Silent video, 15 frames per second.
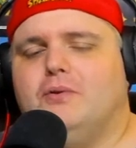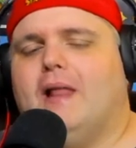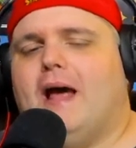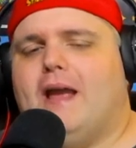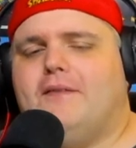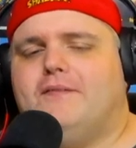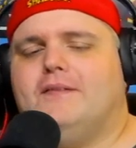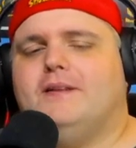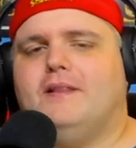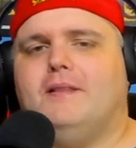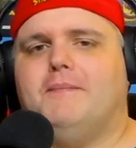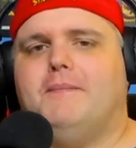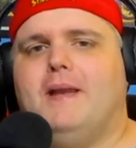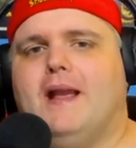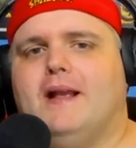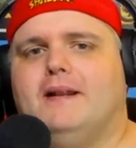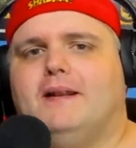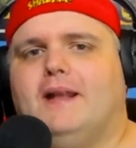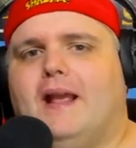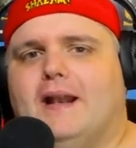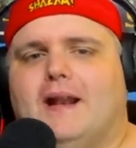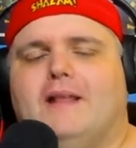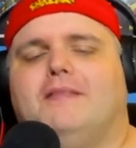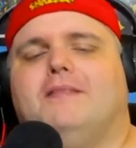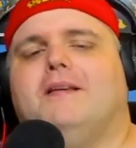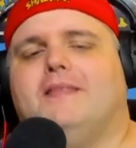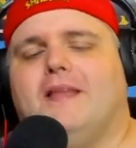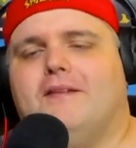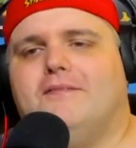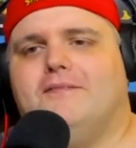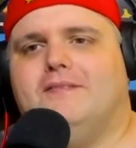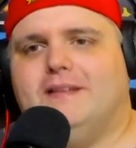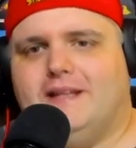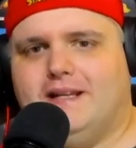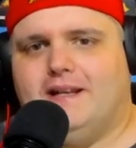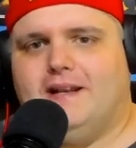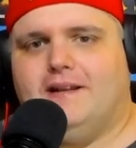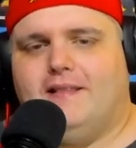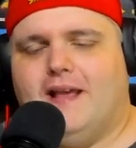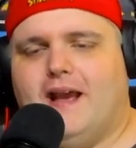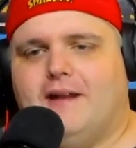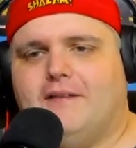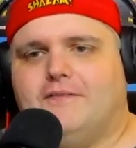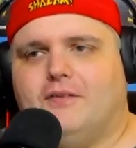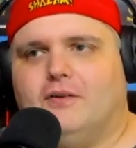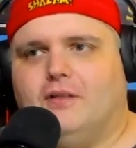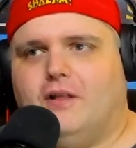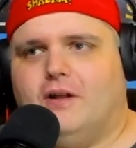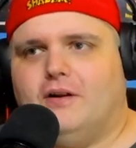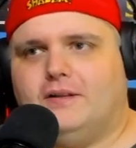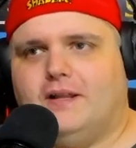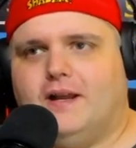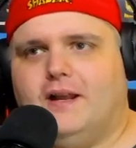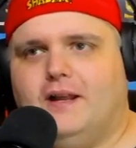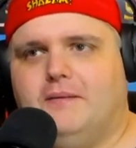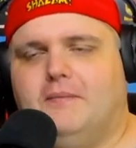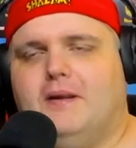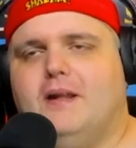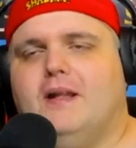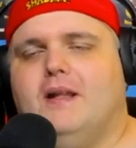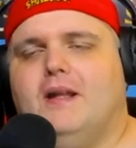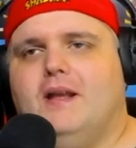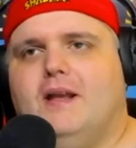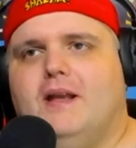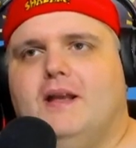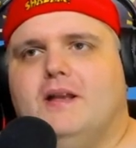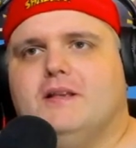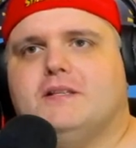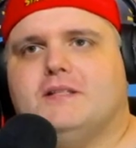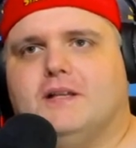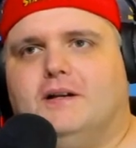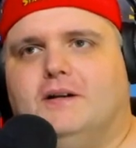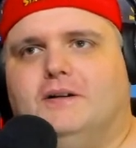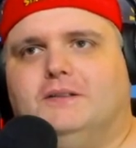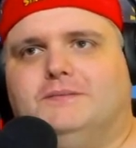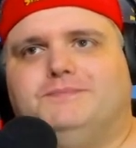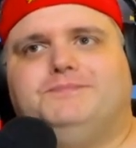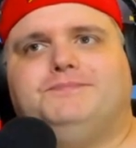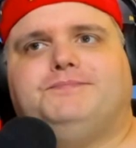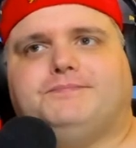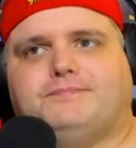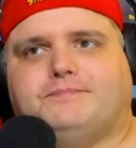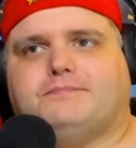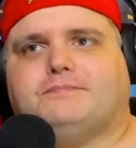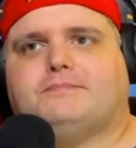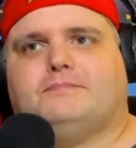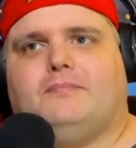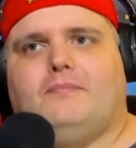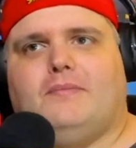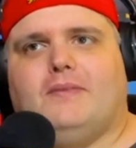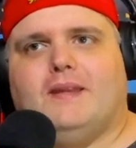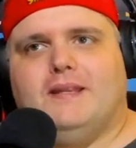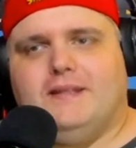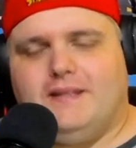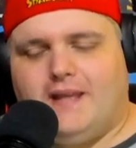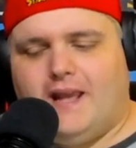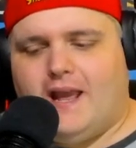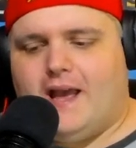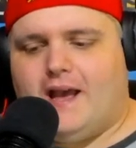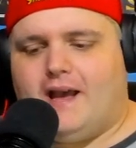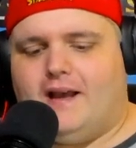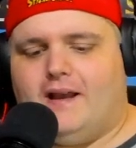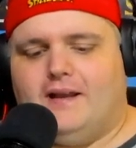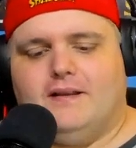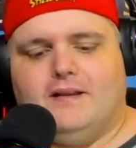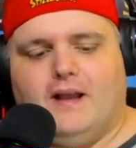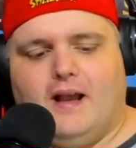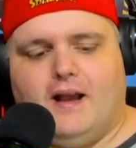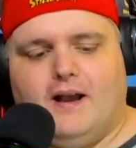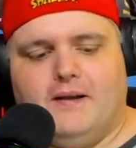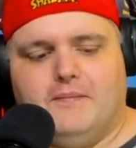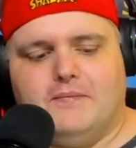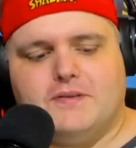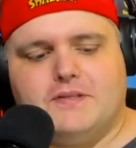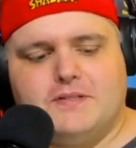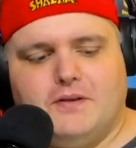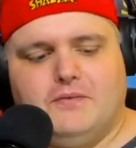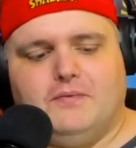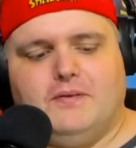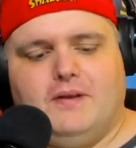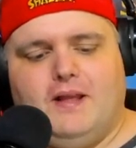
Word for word: life into the band, and I think they've needed that for a long time. So, yeah. Uh, so,